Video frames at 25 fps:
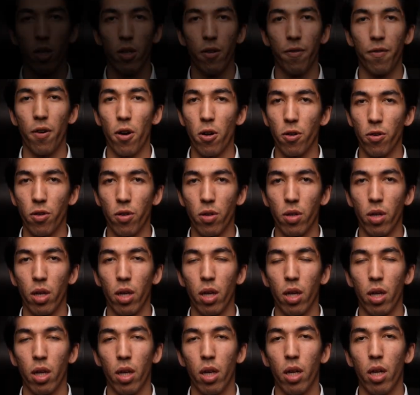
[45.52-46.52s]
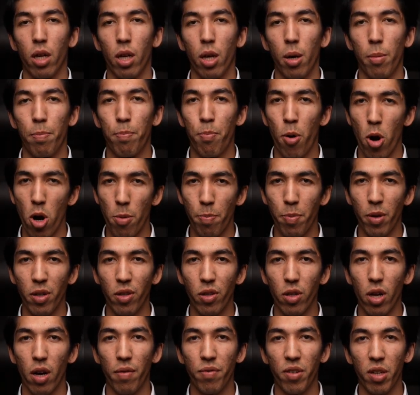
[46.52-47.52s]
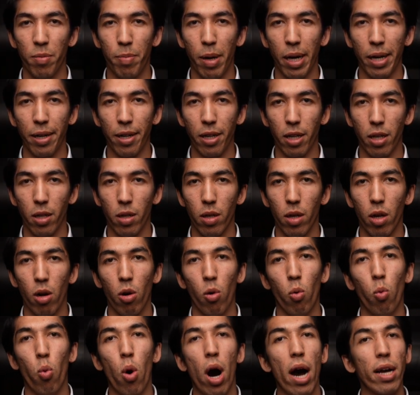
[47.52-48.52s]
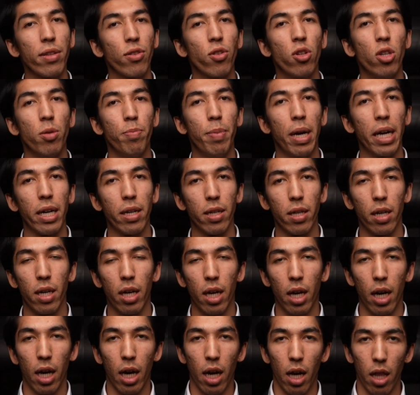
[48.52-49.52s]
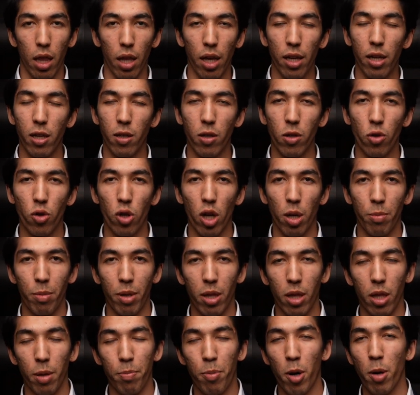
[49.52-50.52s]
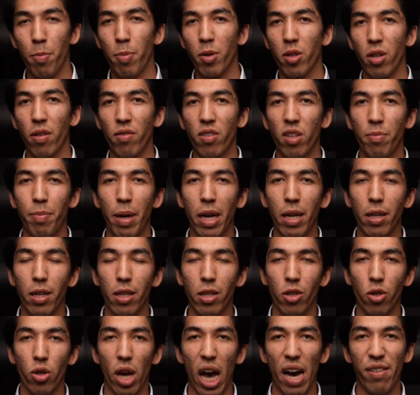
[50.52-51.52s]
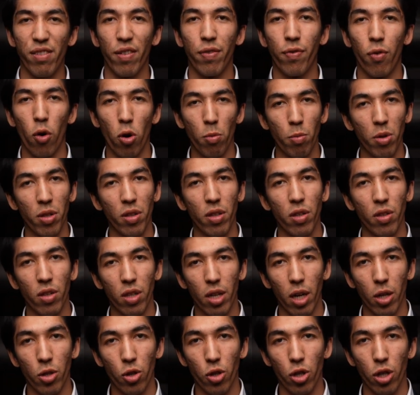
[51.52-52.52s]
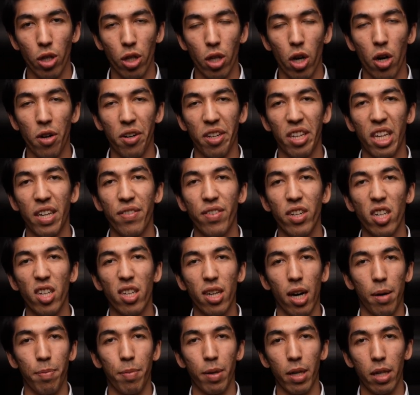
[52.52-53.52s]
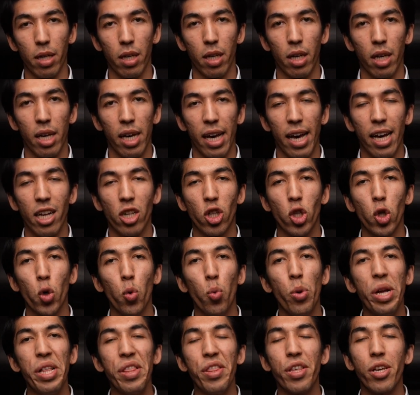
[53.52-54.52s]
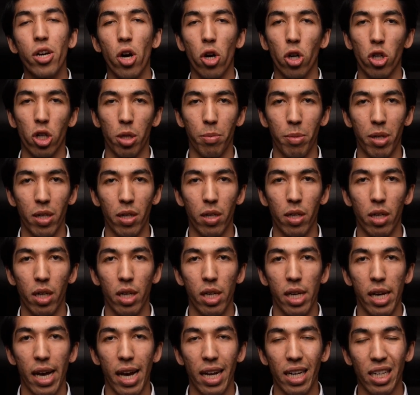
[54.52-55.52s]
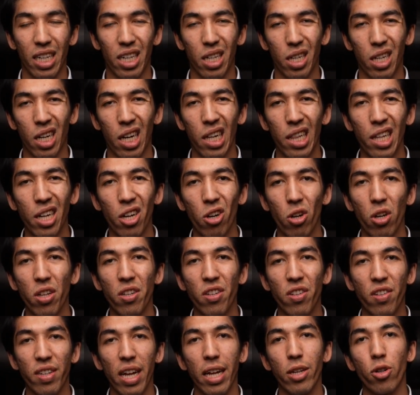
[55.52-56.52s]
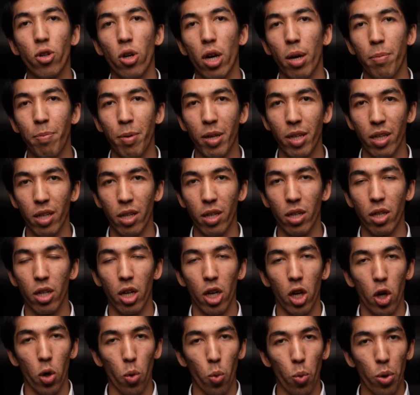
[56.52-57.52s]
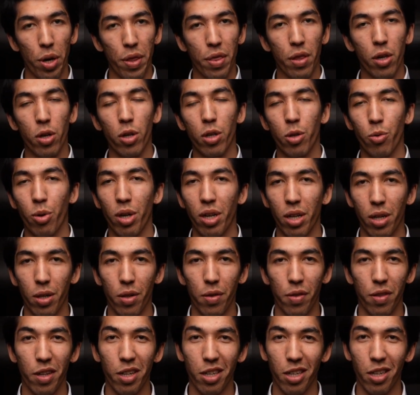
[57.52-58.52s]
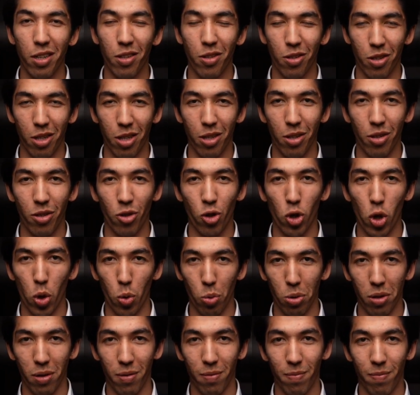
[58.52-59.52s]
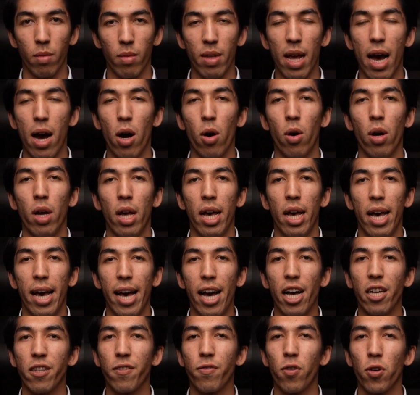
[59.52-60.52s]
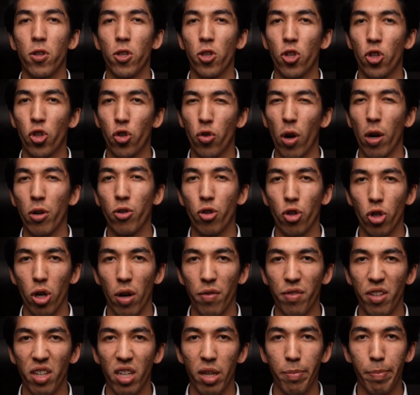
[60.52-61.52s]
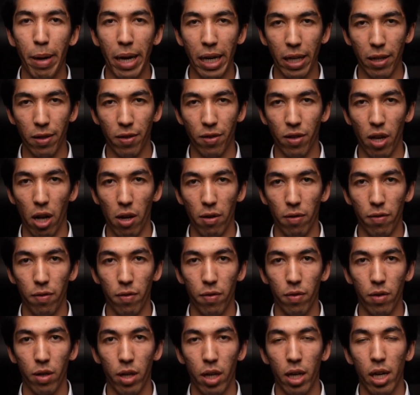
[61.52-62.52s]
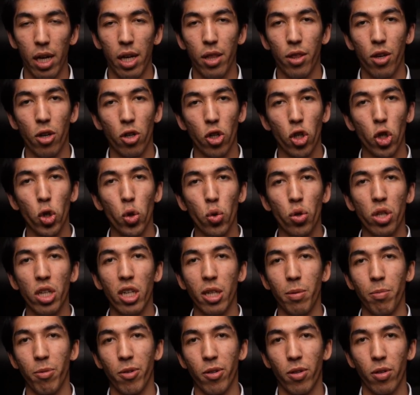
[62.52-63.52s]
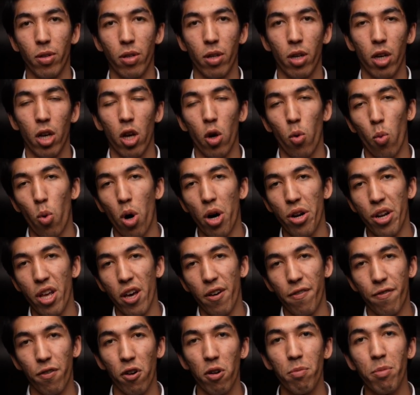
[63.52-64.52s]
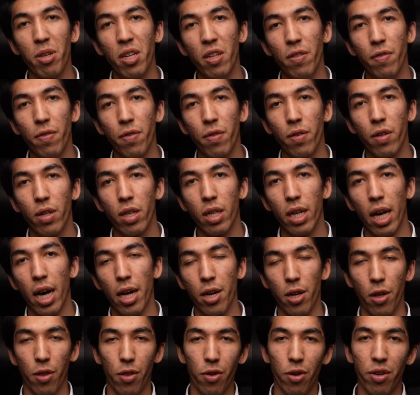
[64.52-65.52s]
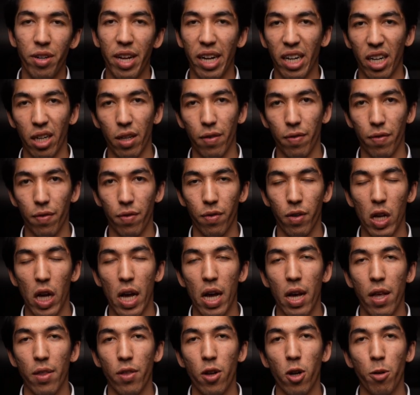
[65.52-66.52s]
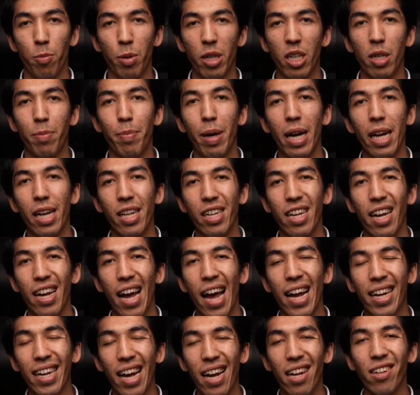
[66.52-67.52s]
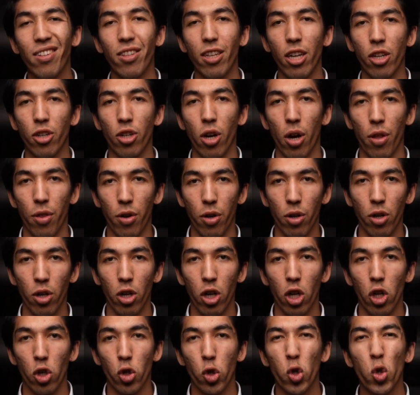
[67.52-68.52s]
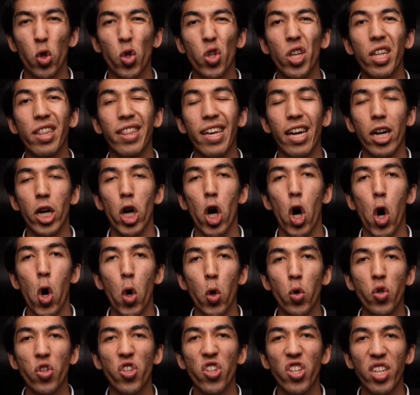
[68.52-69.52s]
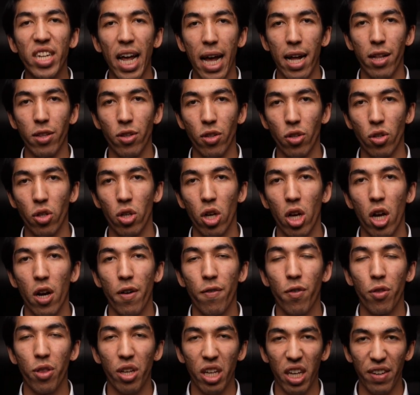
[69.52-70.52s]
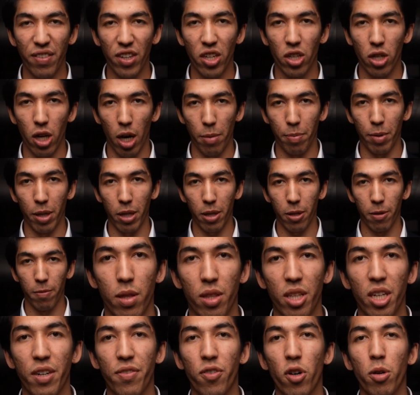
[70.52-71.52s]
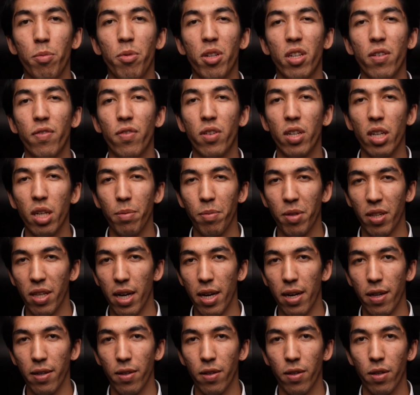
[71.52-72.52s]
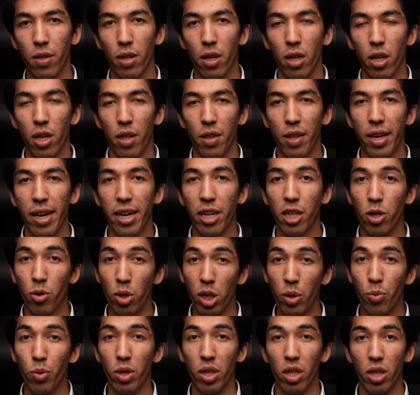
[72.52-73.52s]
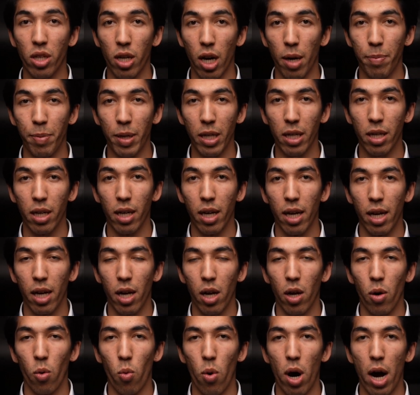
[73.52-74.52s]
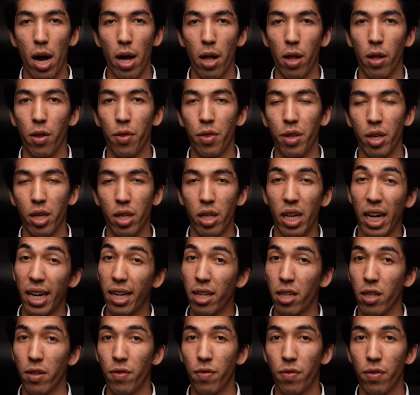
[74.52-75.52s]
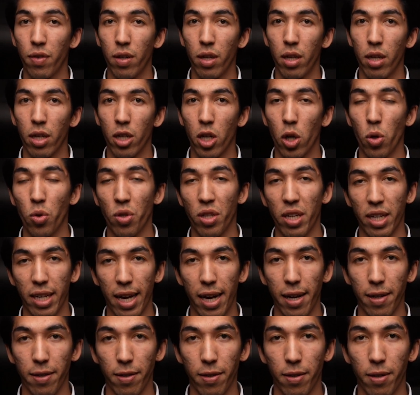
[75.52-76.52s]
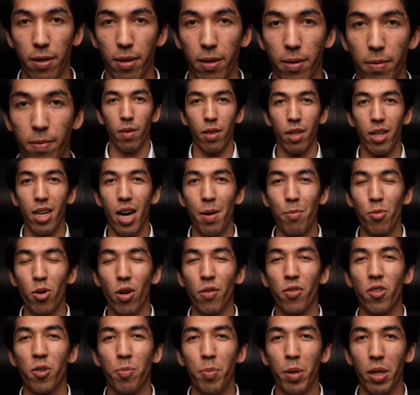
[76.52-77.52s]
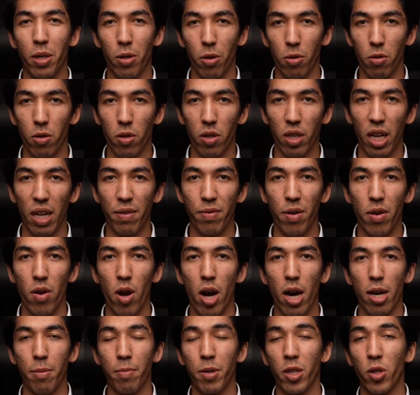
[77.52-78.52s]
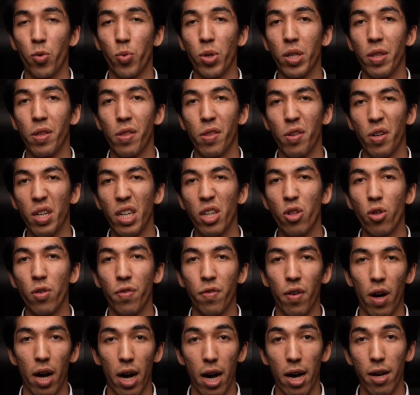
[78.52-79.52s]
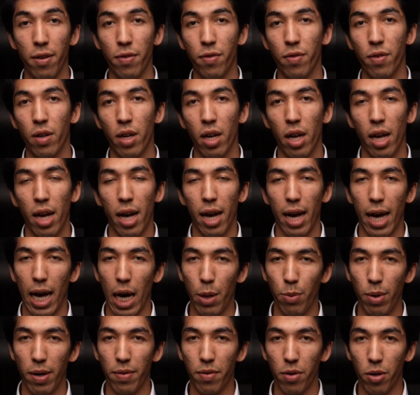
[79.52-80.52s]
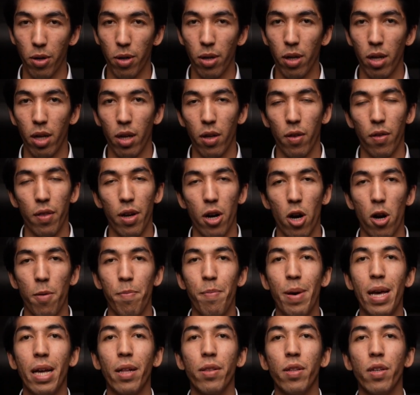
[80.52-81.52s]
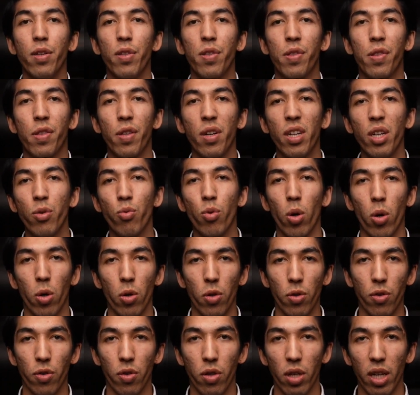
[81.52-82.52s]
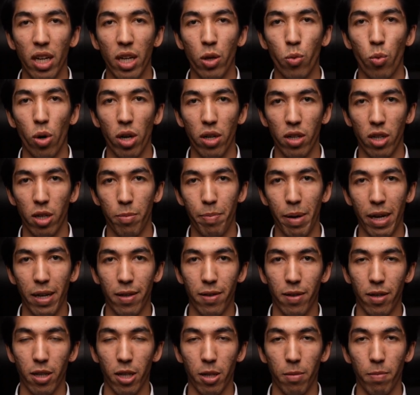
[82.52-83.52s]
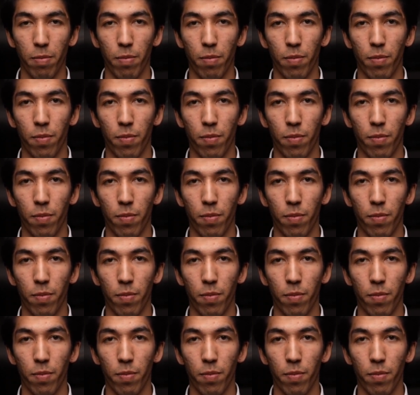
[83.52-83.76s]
First, purpose of debating. Why to debate? Ladies and gentlemen, the purpose of debate is to have a formal discussion on a given topic and to win the argument and clearly state your opinion with good critical thinking skills shown. Now, as for the structure of the debate itself, there are two teams, one affirmative, another negative. They'll be debating against each other, choosing their own stance for the given topic. The affirmative team says they agree with the topic, while the negative goes against. The number of speakers can vary between 3 to 5. However, there are mainly 3 roles in one debate team: